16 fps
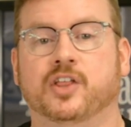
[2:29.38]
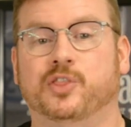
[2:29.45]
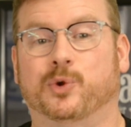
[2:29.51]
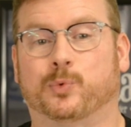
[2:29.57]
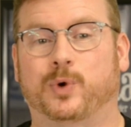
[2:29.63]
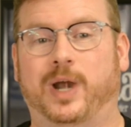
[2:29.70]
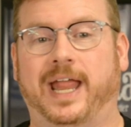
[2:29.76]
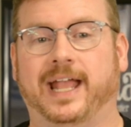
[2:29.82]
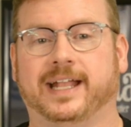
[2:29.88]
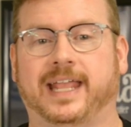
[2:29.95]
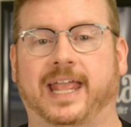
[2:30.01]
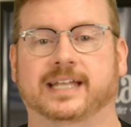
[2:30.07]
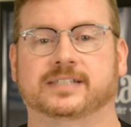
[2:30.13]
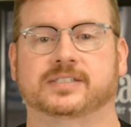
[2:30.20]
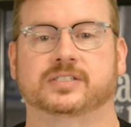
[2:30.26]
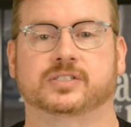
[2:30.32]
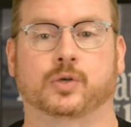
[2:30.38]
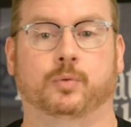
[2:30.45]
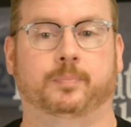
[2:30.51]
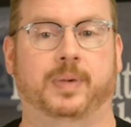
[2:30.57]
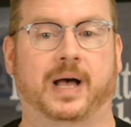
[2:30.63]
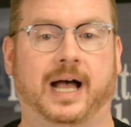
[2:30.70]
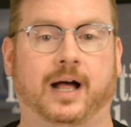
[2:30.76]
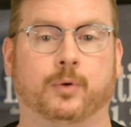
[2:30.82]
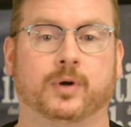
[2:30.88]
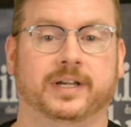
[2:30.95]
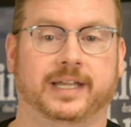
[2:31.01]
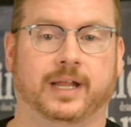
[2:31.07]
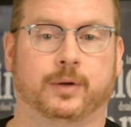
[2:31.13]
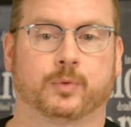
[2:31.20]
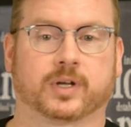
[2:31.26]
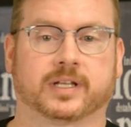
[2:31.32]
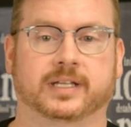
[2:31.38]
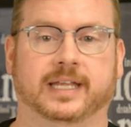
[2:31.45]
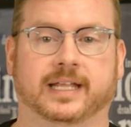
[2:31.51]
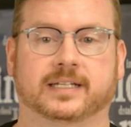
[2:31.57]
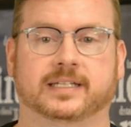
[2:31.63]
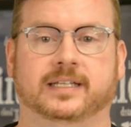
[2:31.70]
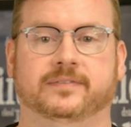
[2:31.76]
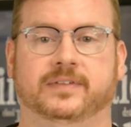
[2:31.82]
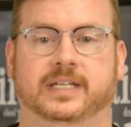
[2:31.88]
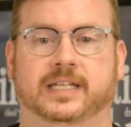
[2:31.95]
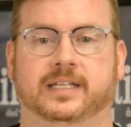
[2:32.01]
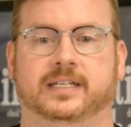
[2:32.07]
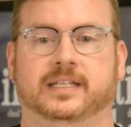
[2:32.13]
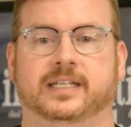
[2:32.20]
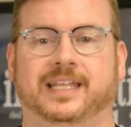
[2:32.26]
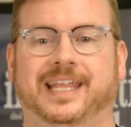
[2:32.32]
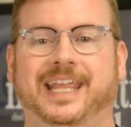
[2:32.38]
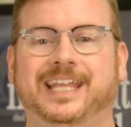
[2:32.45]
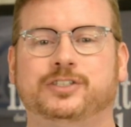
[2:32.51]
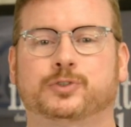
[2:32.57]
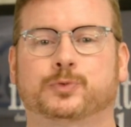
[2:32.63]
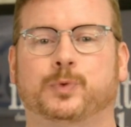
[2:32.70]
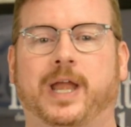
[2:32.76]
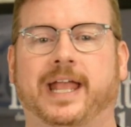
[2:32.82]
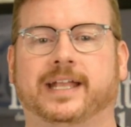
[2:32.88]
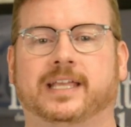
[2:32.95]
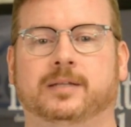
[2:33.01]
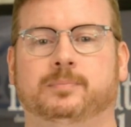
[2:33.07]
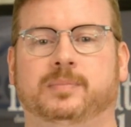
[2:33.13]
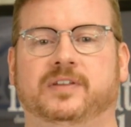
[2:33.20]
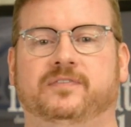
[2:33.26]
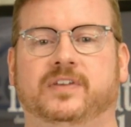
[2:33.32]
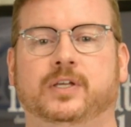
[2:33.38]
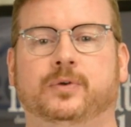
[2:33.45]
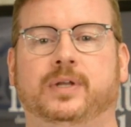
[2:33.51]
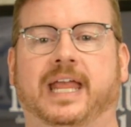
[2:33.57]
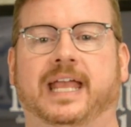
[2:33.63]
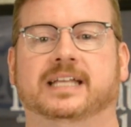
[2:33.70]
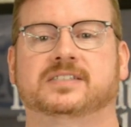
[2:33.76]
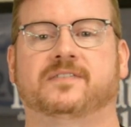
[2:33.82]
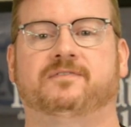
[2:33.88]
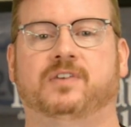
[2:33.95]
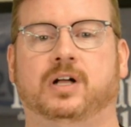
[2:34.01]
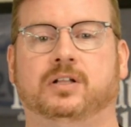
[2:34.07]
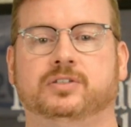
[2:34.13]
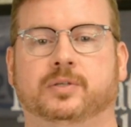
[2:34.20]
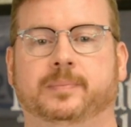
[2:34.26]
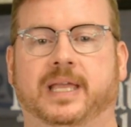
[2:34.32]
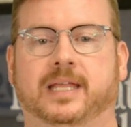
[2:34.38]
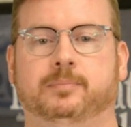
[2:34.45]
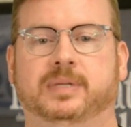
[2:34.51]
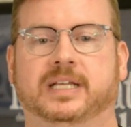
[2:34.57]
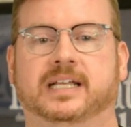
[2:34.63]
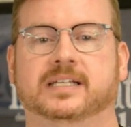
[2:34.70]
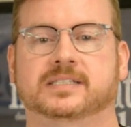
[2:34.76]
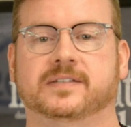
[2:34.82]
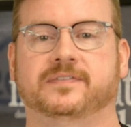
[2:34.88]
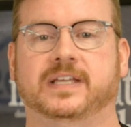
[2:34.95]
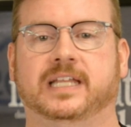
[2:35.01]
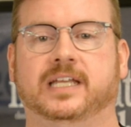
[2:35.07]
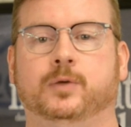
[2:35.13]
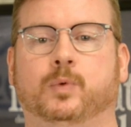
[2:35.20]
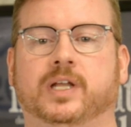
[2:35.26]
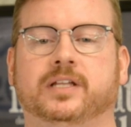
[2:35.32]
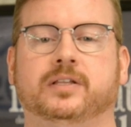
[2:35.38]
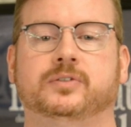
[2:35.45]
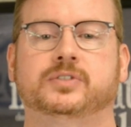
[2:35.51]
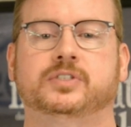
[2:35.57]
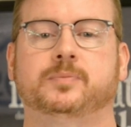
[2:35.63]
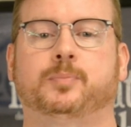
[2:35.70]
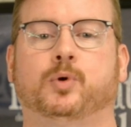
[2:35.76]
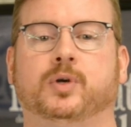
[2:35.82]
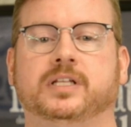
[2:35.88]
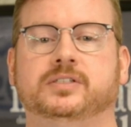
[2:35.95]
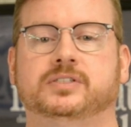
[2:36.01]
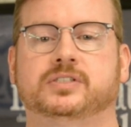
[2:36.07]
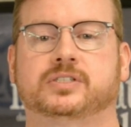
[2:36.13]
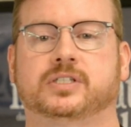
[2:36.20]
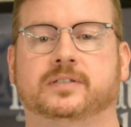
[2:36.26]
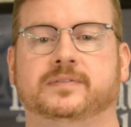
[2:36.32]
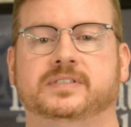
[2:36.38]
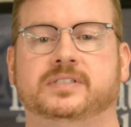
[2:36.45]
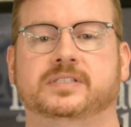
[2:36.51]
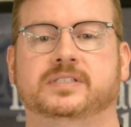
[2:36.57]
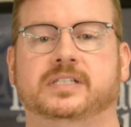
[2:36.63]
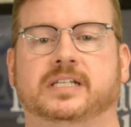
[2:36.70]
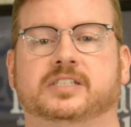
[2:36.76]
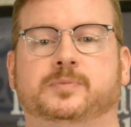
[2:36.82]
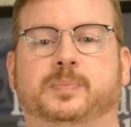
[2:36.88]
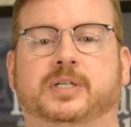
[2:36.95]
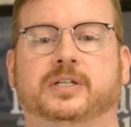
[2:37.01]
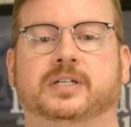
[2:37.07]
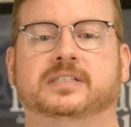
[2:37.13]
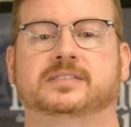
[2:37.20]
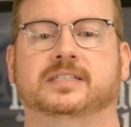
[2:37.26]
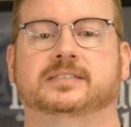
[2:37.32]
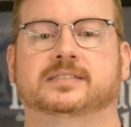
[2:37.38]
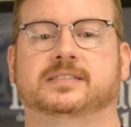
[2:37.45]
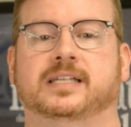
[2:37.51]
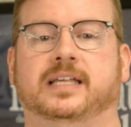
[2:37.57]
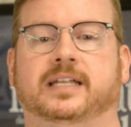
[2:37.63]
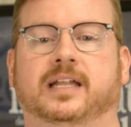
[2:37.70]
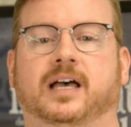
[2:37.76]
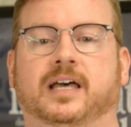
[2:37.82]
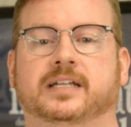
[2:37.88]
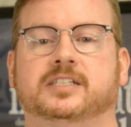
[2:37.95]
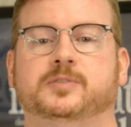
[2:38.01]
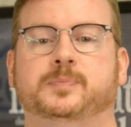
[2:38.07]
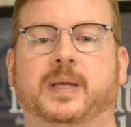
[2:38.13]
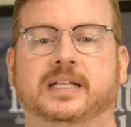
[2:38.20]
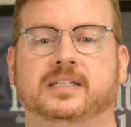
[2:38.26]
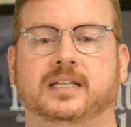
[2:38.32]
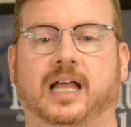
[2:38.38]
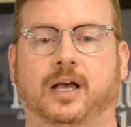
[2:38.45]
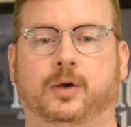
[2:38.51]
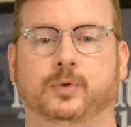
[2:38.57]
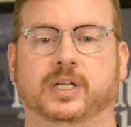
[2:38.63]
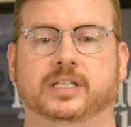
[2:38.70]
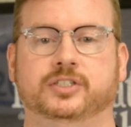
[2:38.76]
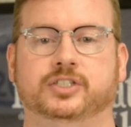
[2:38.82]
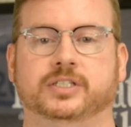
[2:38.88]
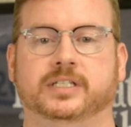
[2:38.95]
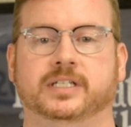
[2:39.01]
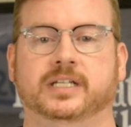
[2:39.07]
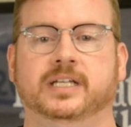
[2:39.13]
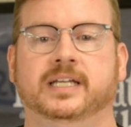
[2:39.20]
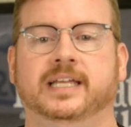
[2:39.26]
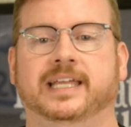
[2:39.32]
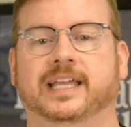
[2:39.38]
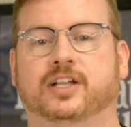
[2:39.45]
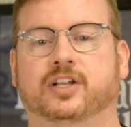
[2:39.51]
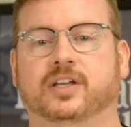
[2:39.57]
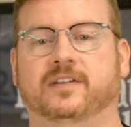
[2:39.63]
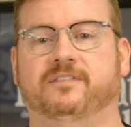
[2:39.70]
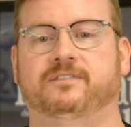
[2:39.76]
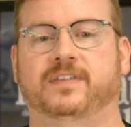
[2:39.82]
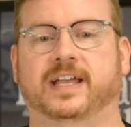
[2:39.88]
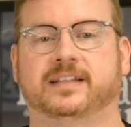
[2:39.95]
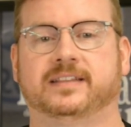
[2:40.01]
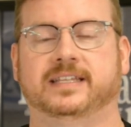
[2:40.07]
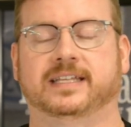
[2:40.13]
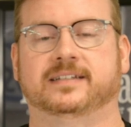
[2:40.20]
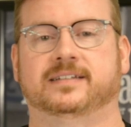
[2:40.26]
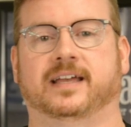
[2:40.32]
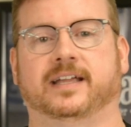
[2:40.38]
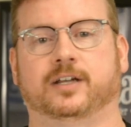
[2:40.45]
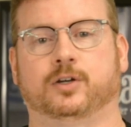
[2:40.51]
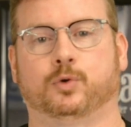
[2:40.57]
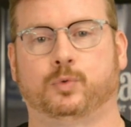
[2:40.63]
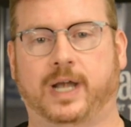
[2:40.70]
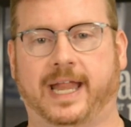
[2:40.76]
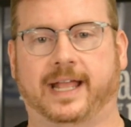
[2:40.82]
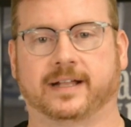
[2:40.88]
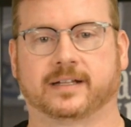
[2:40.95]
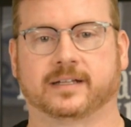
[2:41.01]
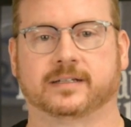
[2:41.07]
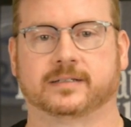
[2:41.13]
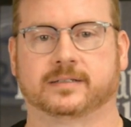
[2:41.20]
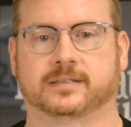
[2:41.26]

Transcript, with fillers: The rack has its own power and network connectivity. Each rack can be viewed as a fault domain because if any one of those supporting services experiences an unexpected outage, it could affect the entire rack.